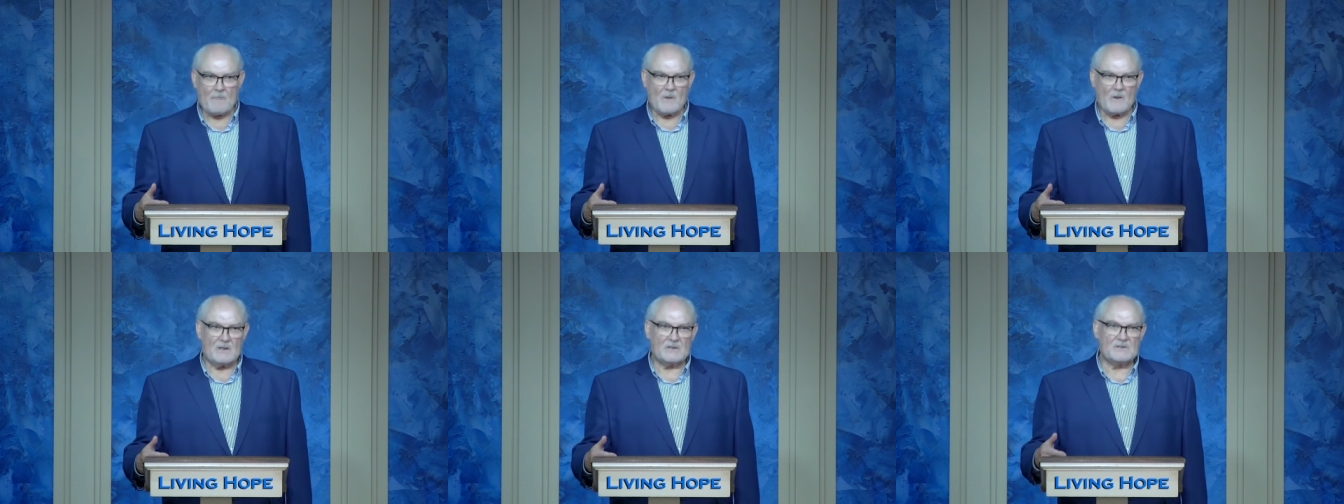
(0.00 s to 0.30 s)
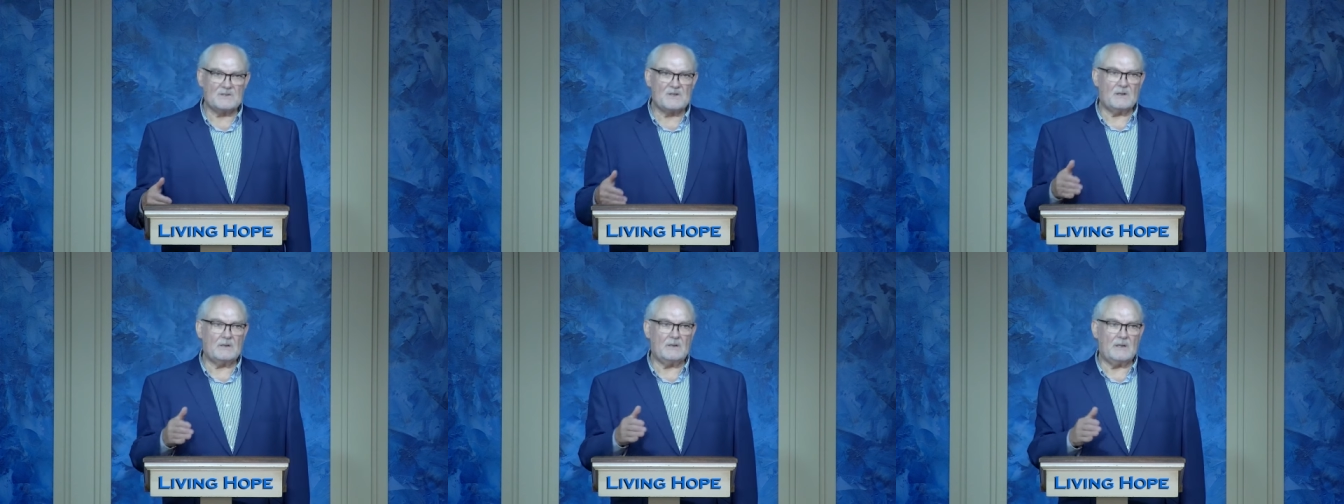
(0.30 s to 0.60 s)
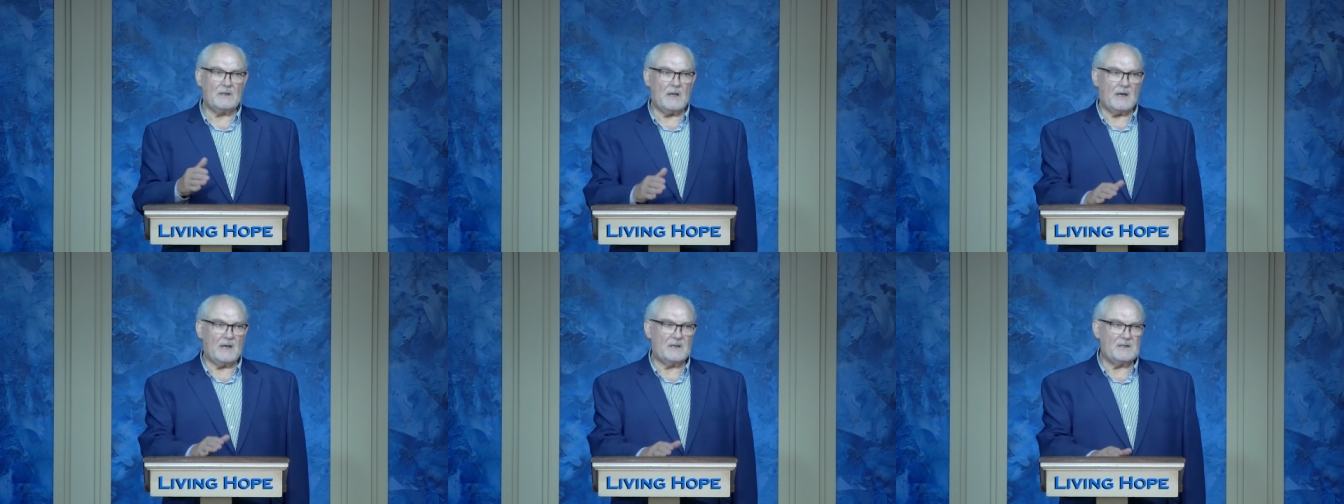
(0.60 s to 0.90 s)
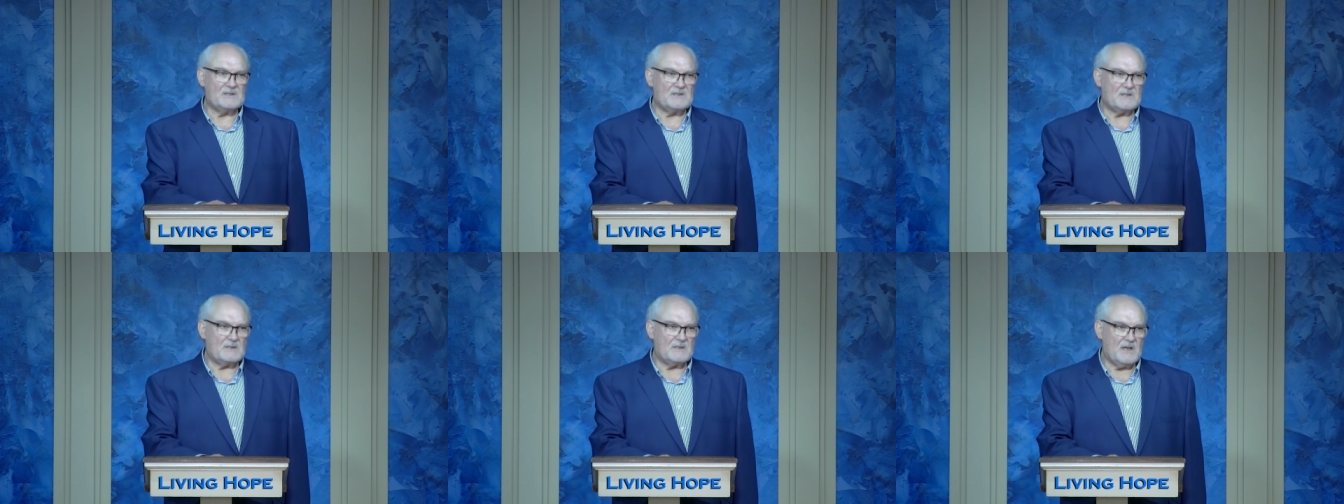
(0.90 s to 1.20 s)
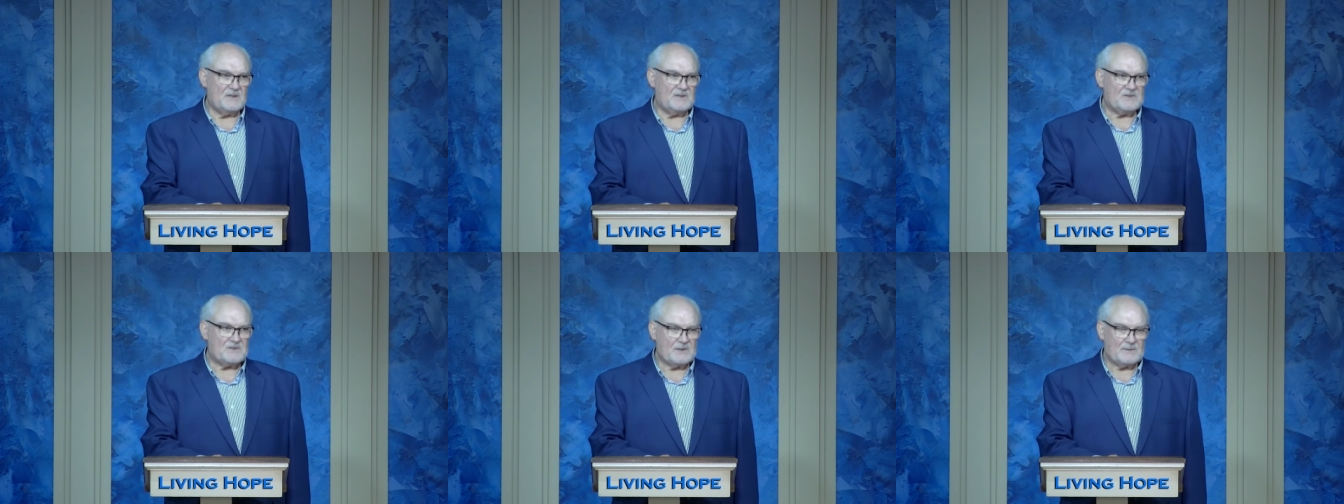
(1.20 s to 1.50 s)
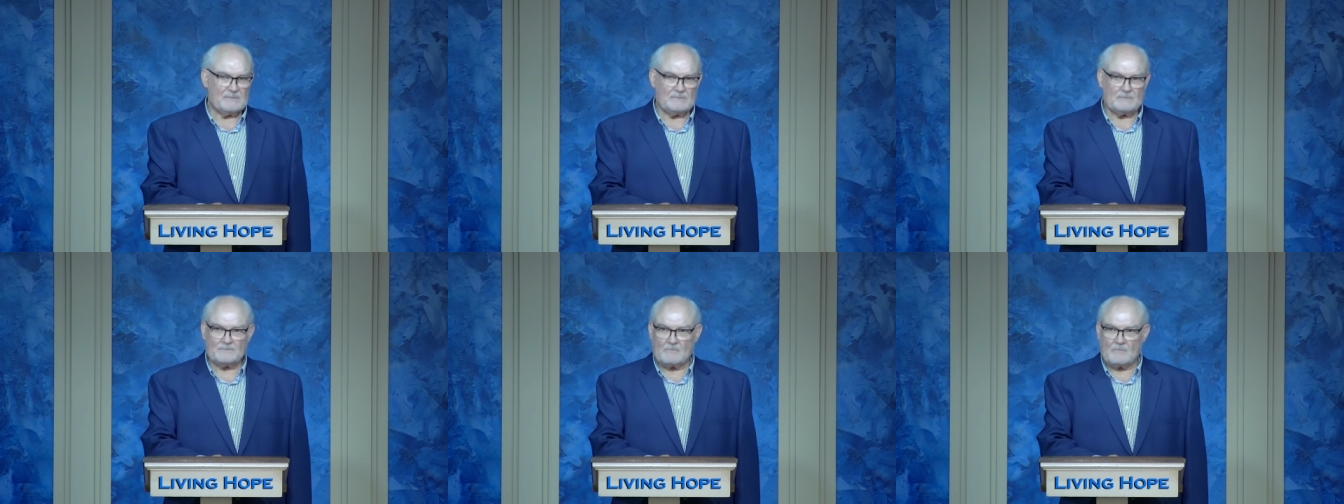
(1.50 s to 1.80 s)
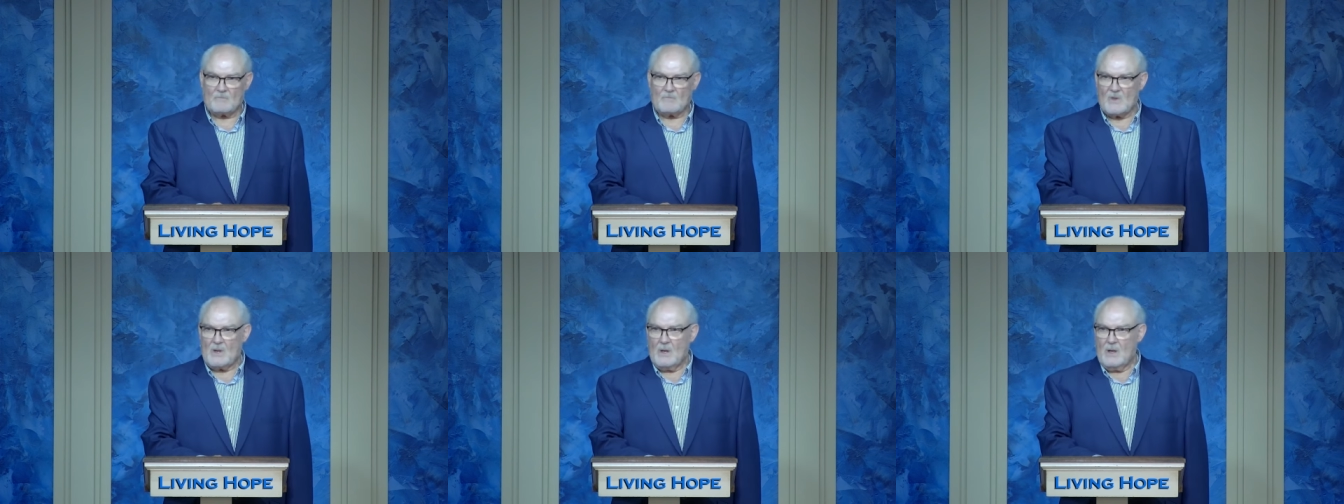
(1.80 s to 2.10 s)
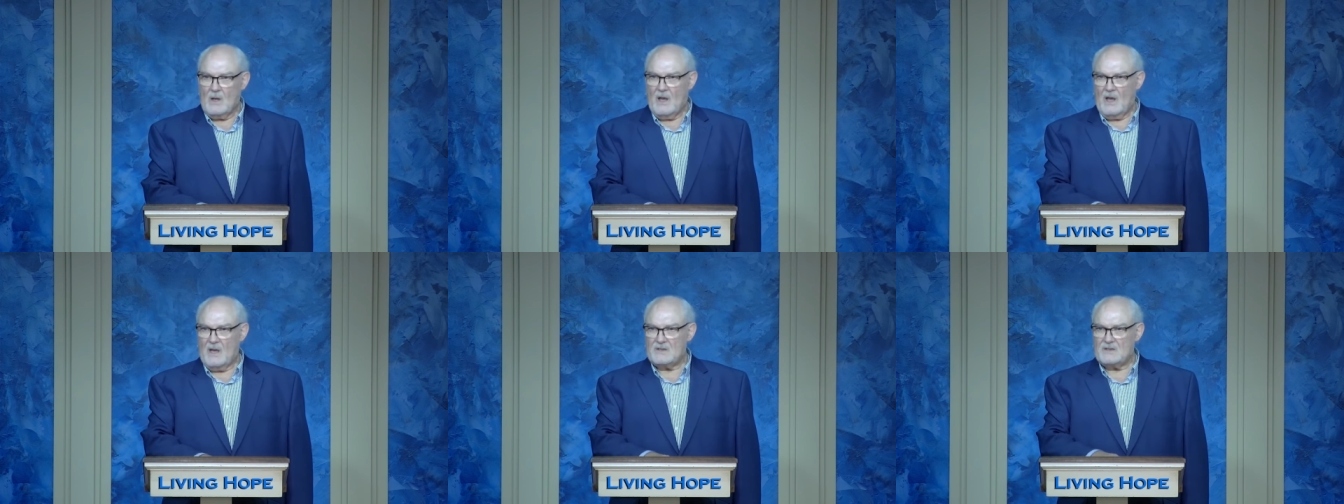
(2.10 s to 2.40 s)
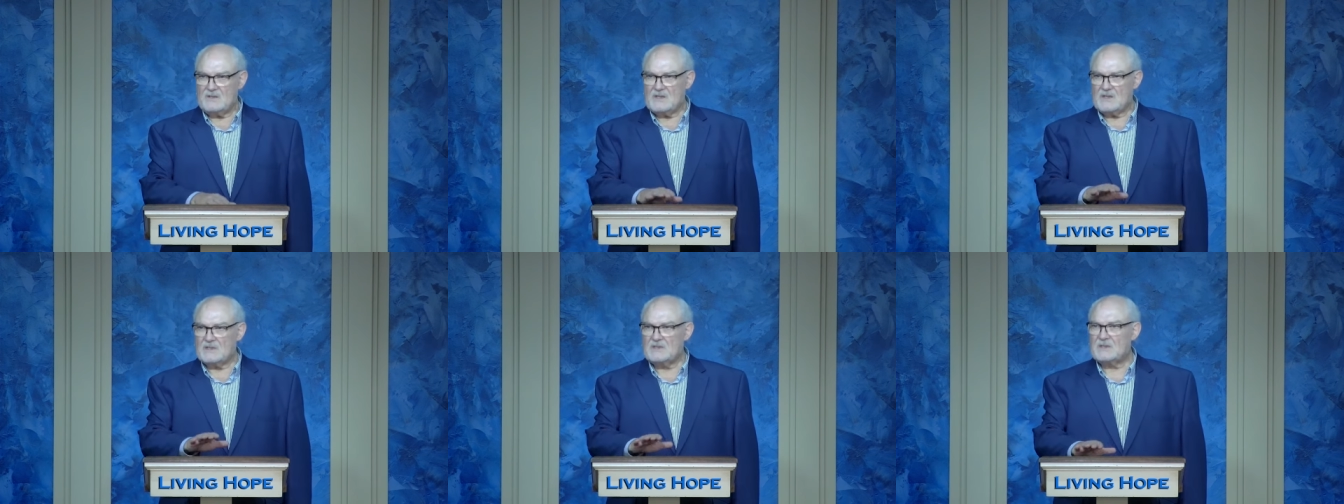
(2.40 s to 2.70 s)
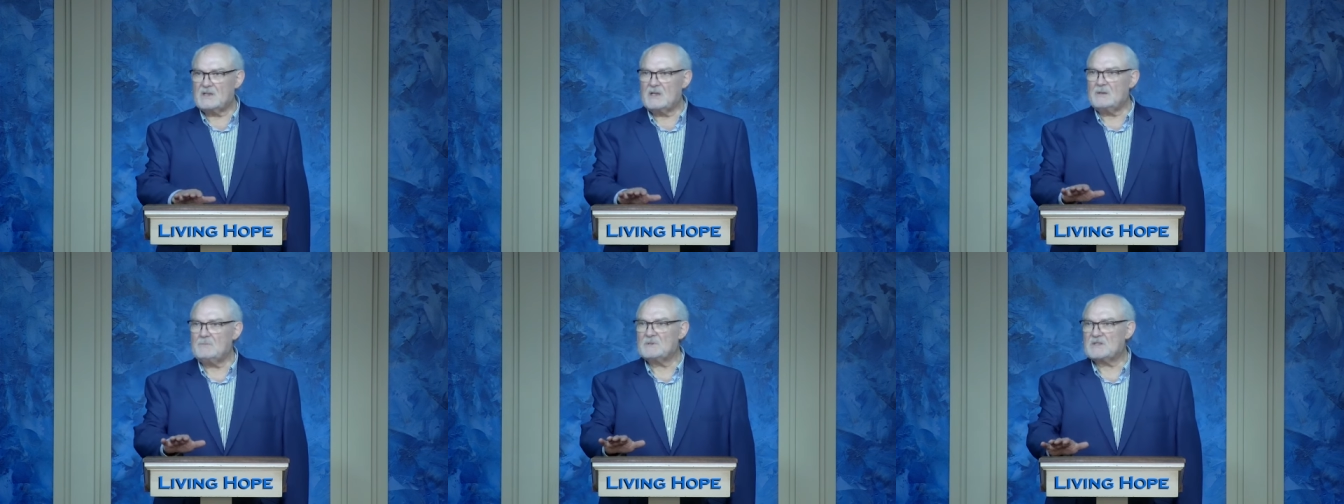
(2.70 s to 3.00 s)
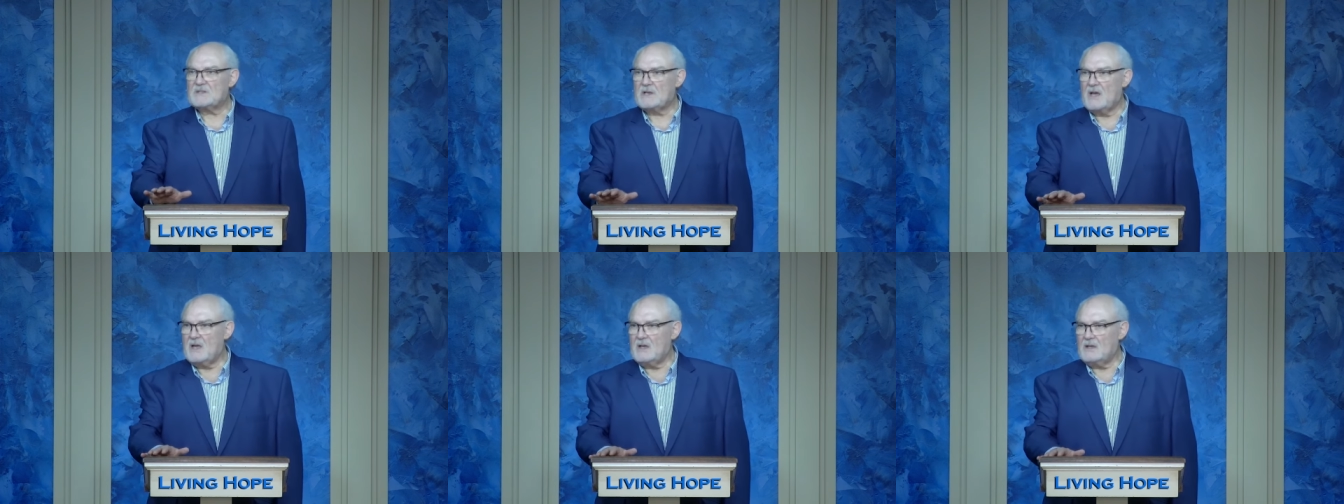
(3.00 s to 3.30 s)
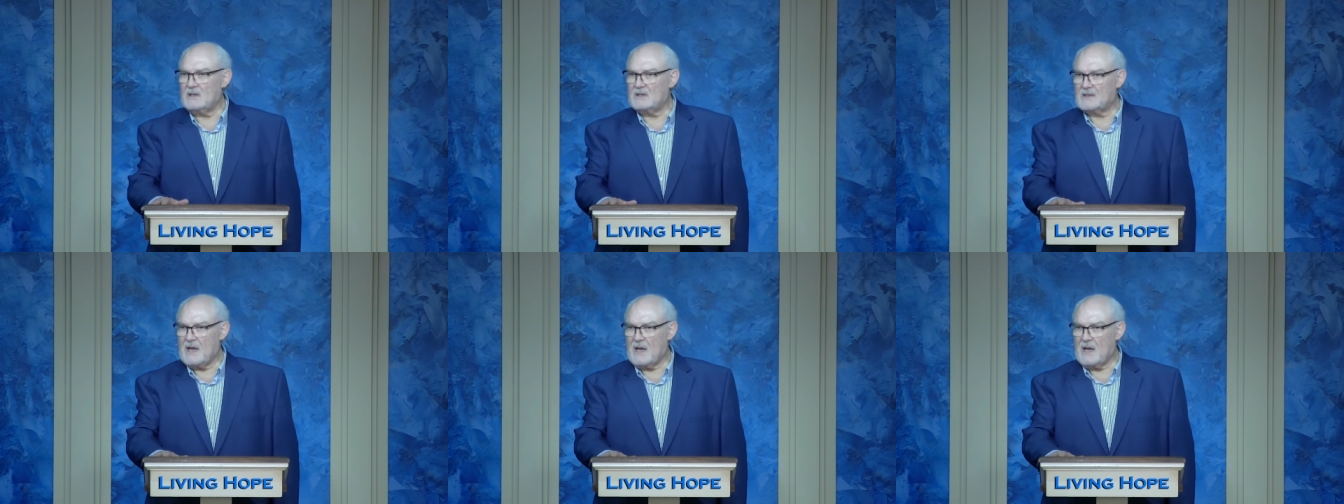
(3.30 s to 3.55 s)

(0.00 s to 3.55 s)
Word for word: It certainly got his attention. And just him saying it